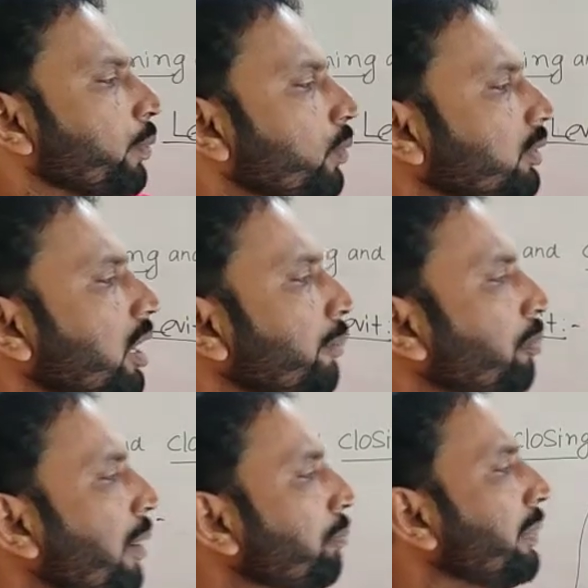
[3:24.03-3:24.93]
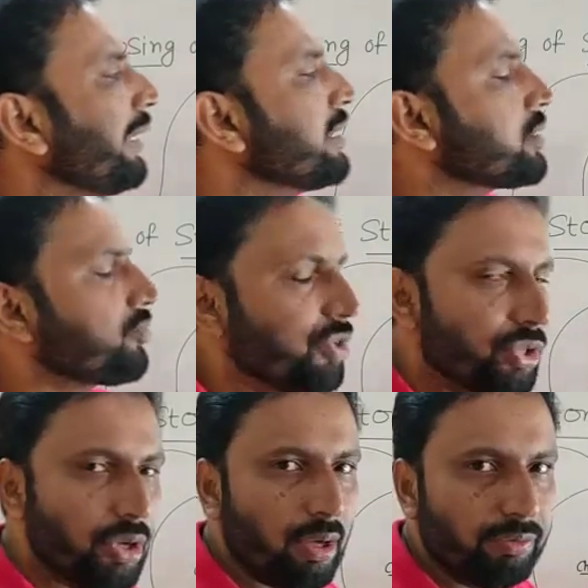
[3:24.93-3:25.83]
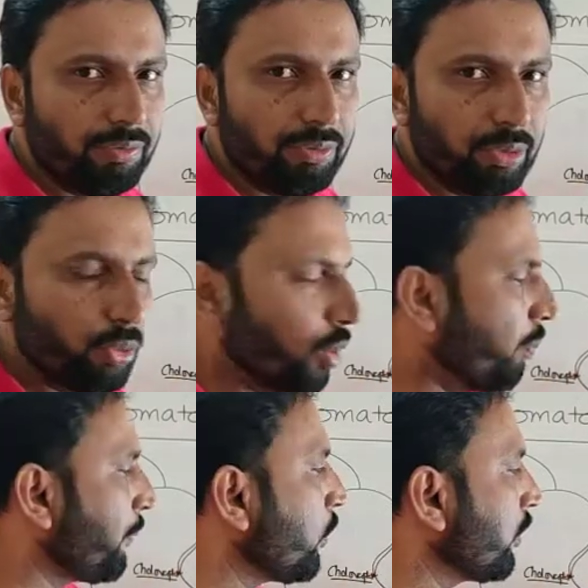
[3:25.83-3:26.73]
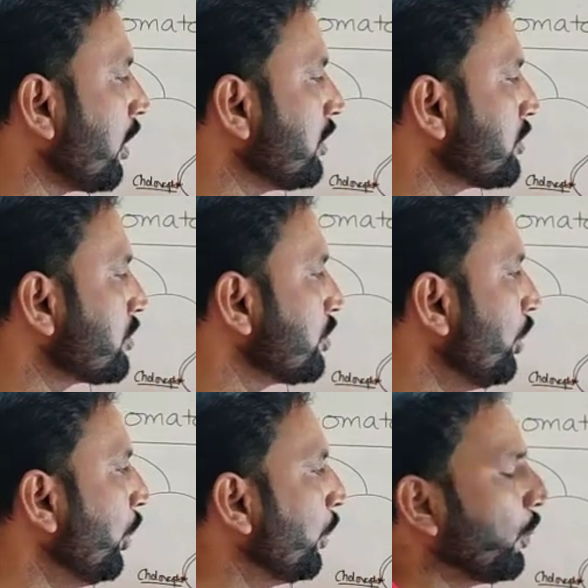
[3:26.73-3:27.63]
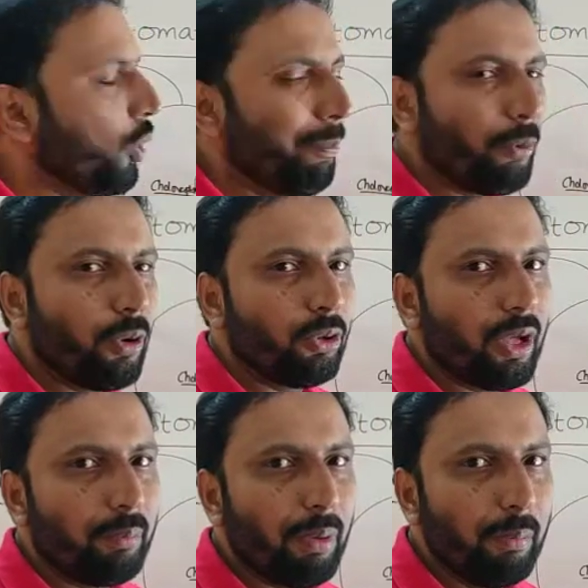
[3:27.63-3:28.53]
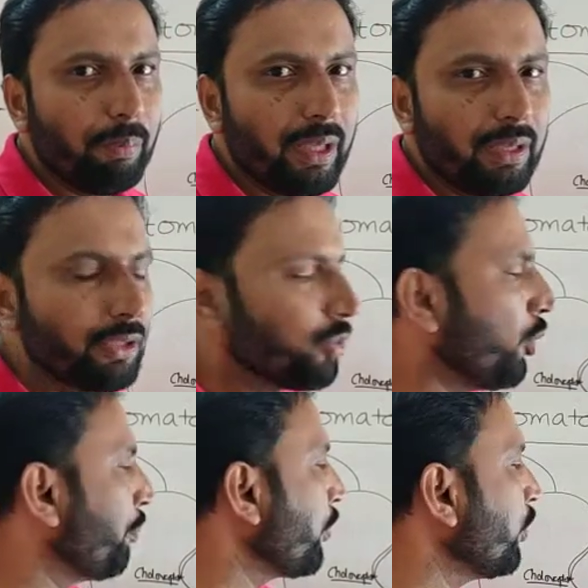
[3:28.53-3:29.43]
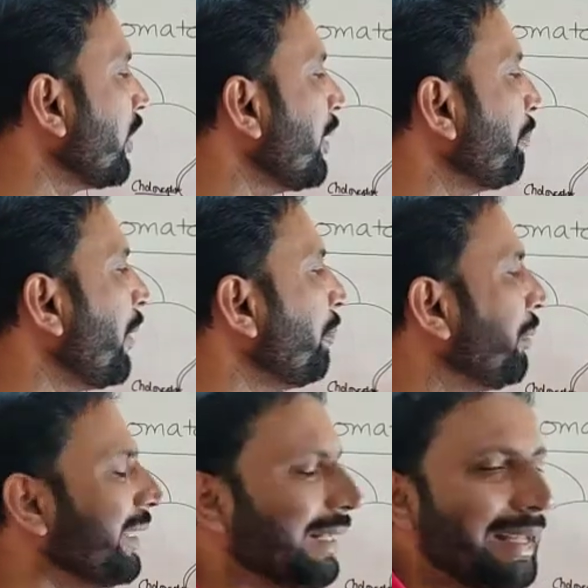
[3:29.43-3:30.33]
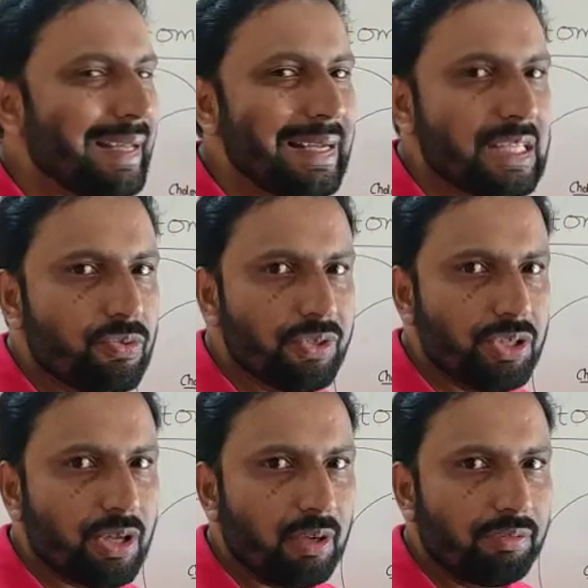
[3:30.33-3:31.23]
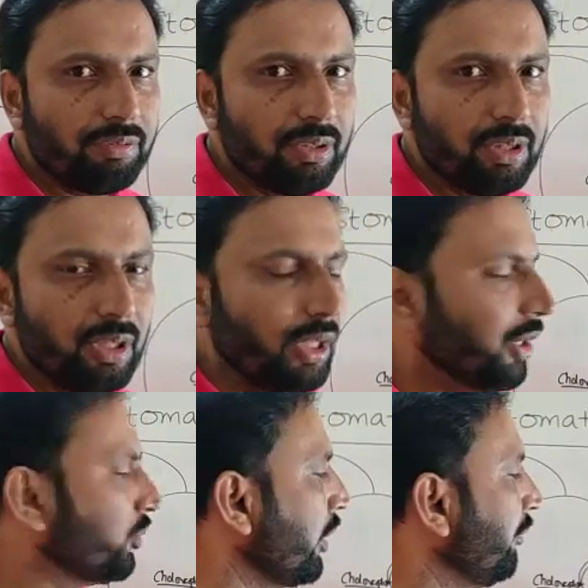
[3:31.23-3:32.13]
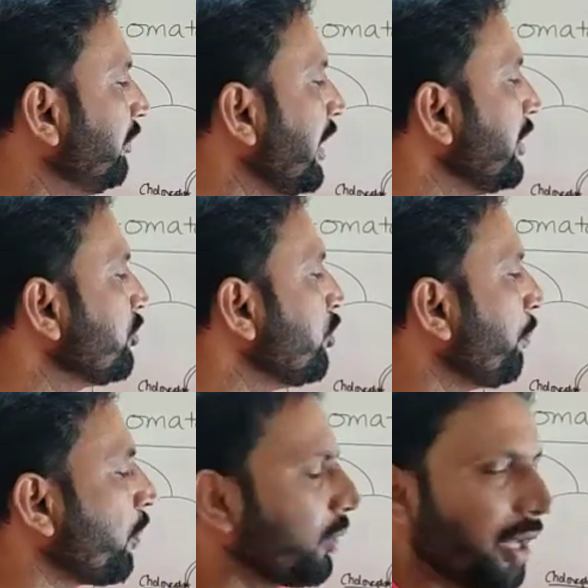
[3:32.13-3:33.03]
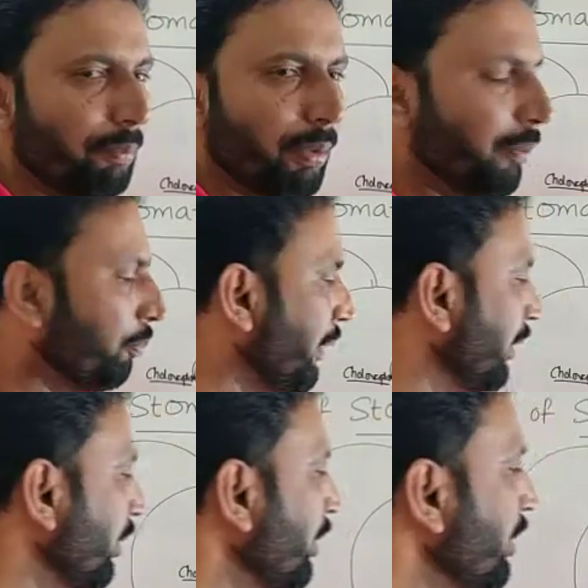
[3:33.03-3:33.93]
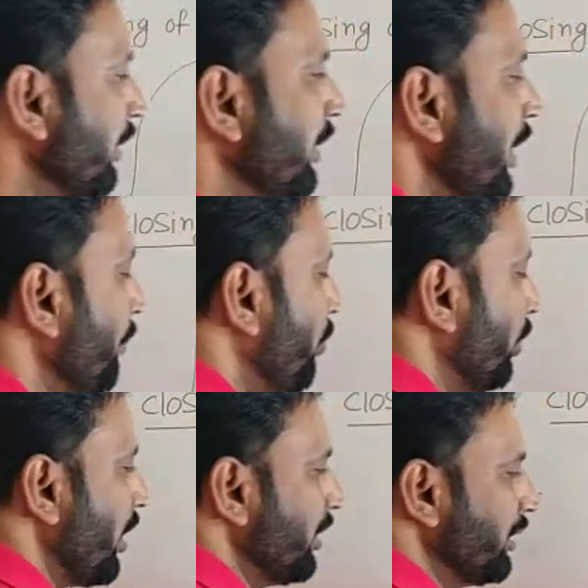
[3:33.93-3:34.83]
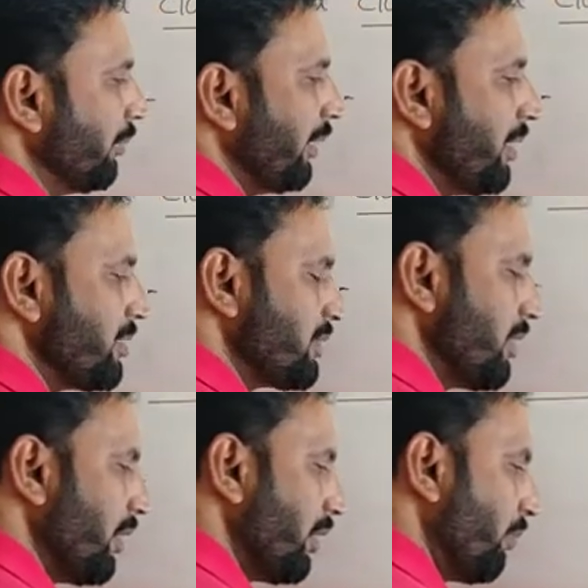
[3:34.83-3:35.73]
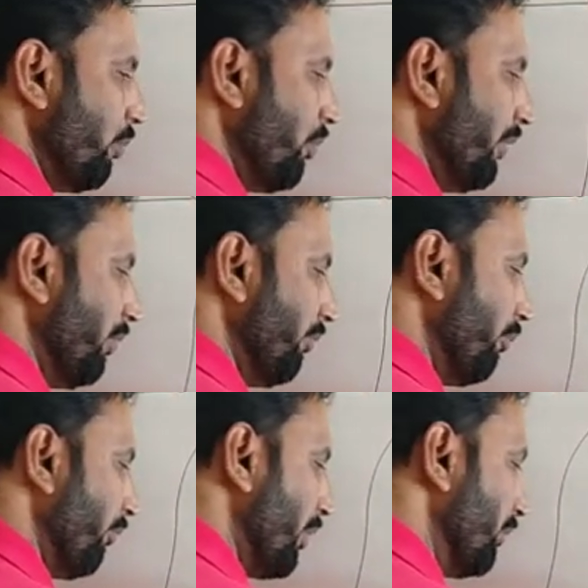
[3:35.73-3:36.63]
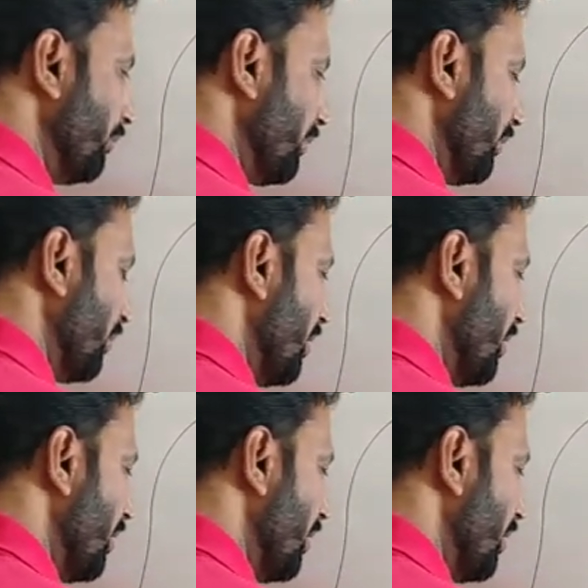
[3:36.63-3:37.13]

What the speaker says: Proton pumping is switched off. No protons, no proton pumping. So proton pumping clearly switched off. So if there is no proton pumping, their potassium ions are moving from